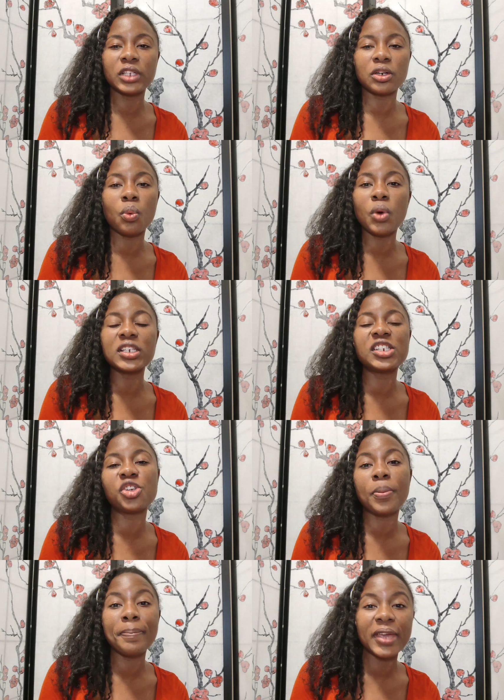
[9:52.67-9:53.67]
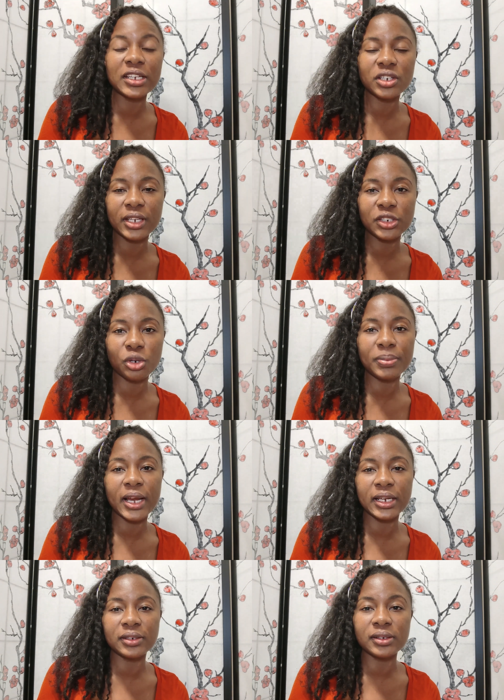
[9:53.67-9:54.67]
what is your major that you're
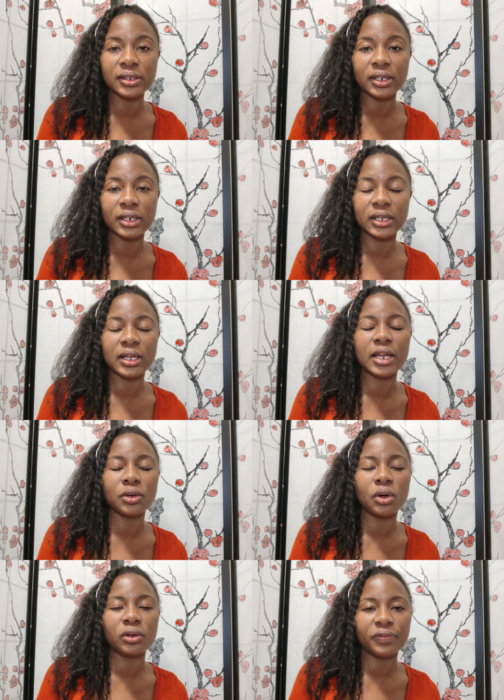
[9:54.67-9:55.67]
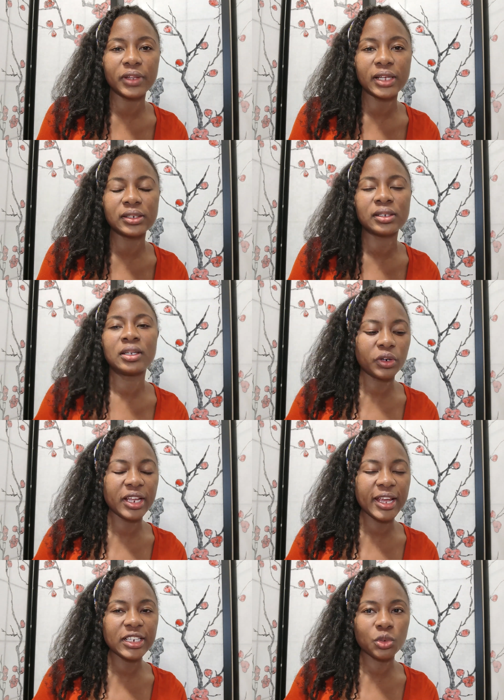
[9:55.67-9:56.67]
planning to study, and all of that. For
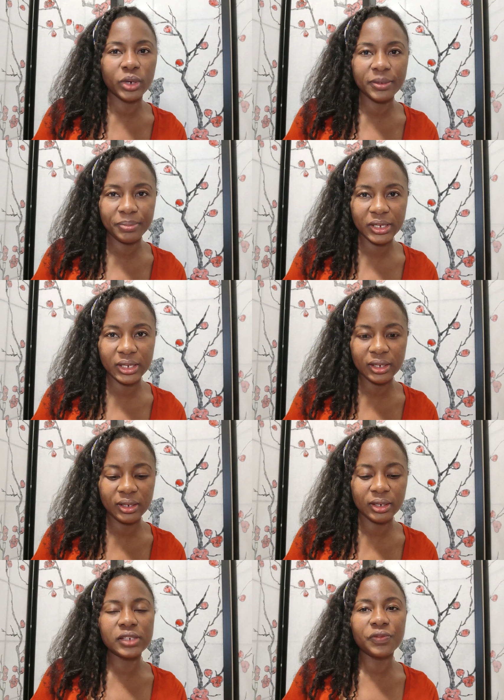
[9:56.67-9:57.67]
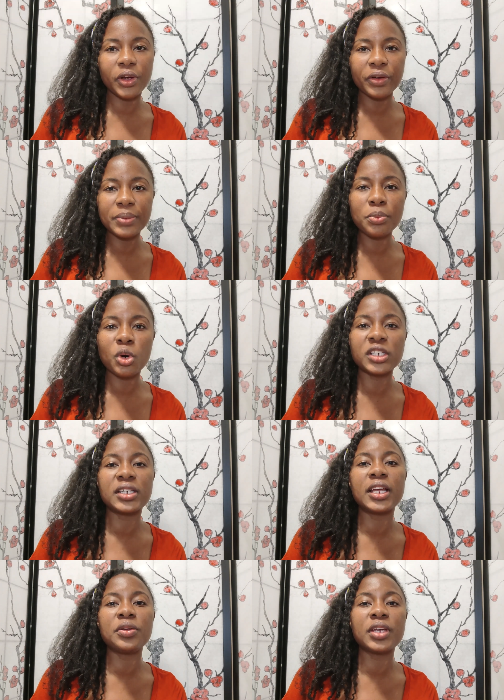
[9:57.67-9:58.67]
the H1B, it's very
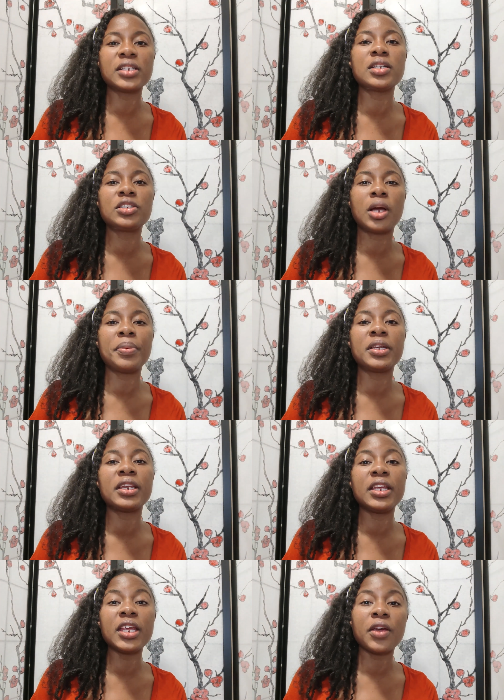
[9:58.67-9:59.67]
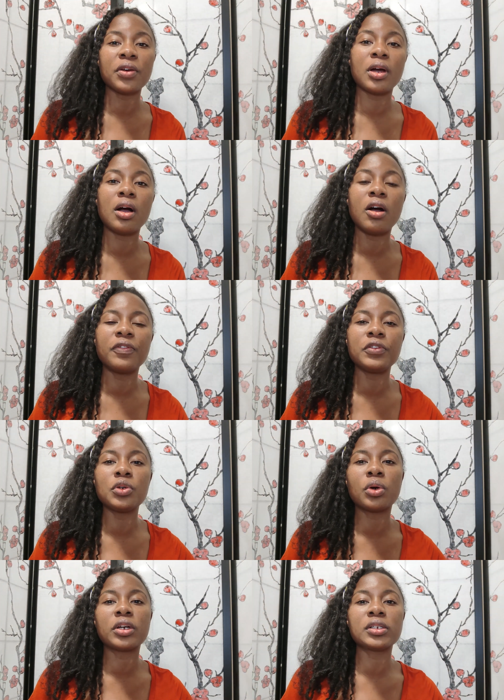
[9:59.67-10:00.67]
important that you get a job in the area of
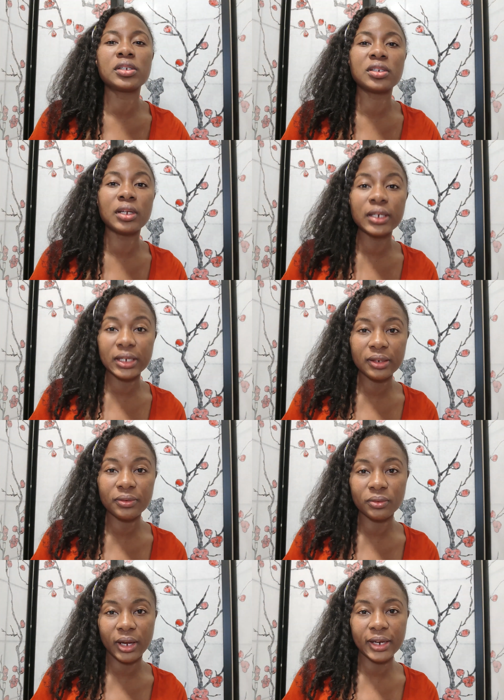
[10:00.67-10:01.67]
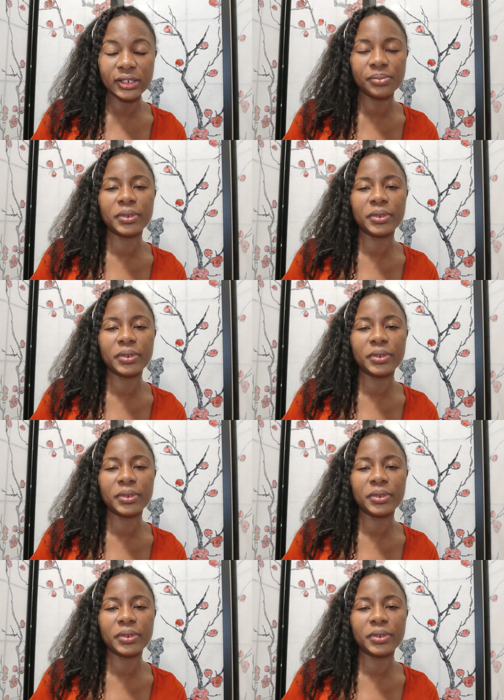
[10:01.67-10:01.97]
your study, right?